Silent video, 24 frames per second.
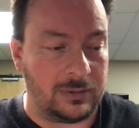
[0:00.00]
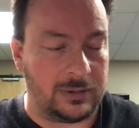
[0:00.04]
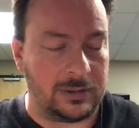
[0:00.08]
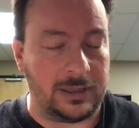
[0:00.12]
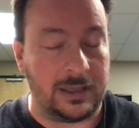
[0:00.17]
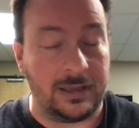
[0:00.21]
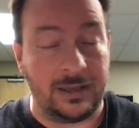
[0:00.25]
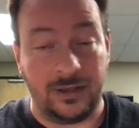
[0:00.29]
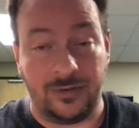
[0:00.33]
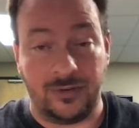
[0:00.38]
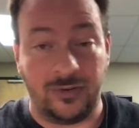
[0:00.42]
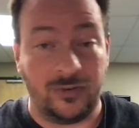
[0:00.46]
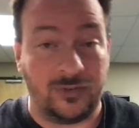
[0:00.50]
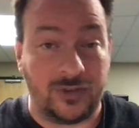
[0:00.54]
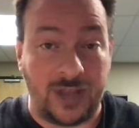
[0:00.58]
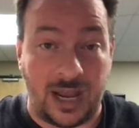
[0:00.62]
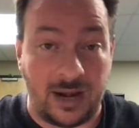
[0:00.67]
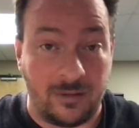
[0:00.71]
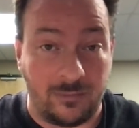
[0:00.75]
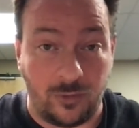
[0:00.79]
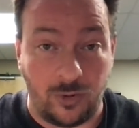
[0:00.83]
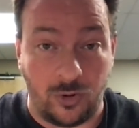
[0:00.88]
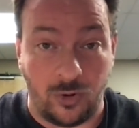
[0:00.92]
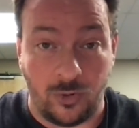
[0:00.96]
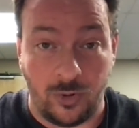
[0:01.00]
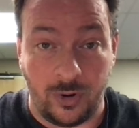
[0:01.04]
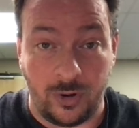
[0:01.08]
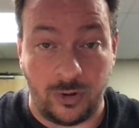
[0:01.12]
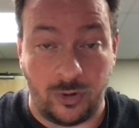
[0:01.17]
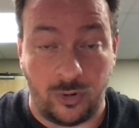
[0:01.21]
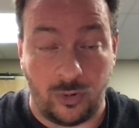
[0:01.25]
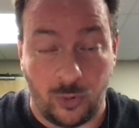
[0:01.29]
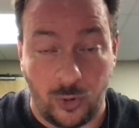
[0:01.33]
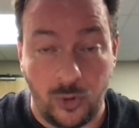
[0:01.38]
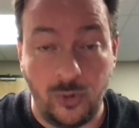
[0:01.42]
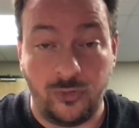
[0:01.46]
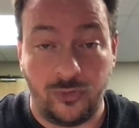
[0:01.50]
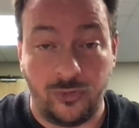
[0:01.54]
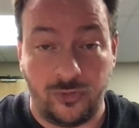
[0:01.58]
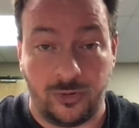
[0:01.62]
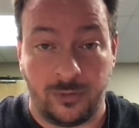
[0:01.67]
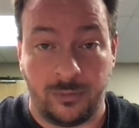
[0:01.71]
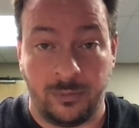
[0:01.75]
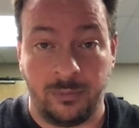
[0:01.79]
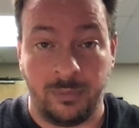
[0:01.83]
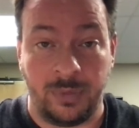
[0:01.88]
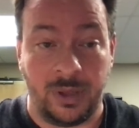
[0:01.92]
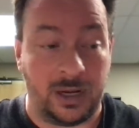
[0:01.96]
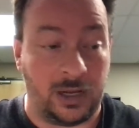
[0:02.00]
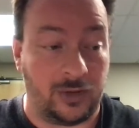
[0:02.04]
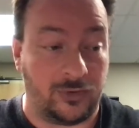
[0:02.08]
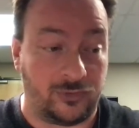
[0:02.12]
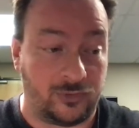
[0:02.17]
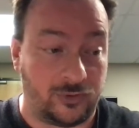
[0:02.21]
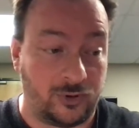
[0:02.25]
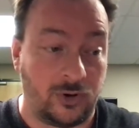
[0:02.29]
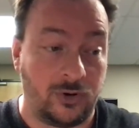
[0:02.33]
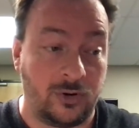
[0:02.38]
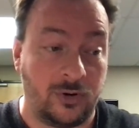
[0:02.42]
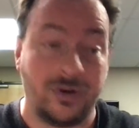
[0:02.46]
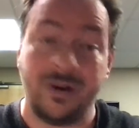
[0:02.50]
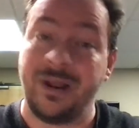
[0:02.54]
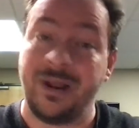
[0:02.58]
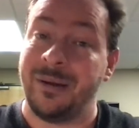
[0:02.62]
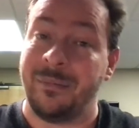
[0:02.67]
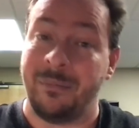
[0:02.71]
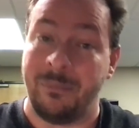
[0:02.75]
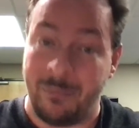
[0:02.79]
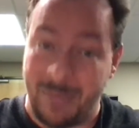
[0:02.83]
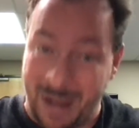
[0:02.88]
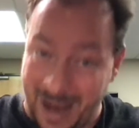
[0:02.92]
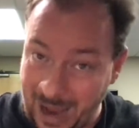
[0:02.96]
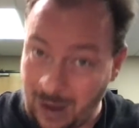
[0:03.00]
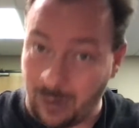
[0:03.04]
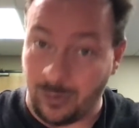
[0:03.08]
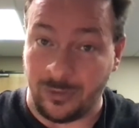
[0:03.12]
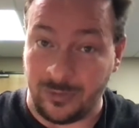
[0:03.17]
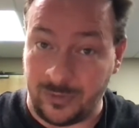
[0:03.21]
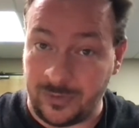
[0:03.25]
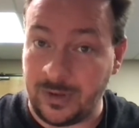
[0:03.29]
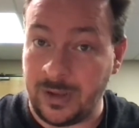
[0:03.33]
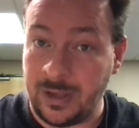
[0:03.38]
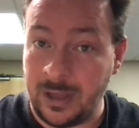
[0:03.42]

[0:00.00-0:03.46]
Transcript: this is kind of gruesome, but a certain amount